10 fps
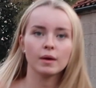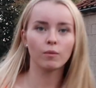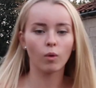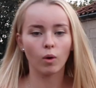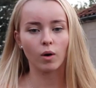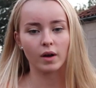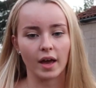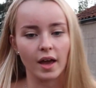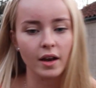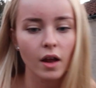me
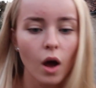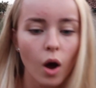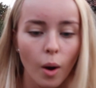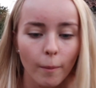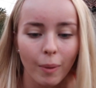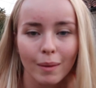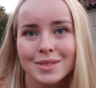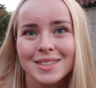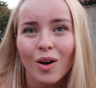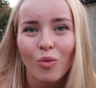walking, but
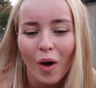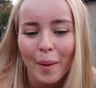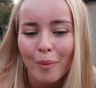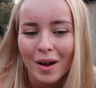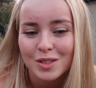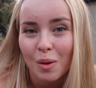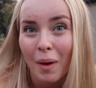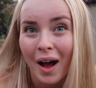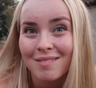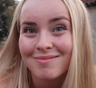I'm still not impressed with
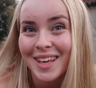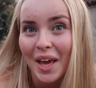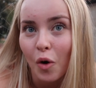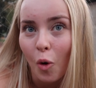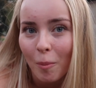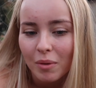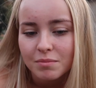my kick up.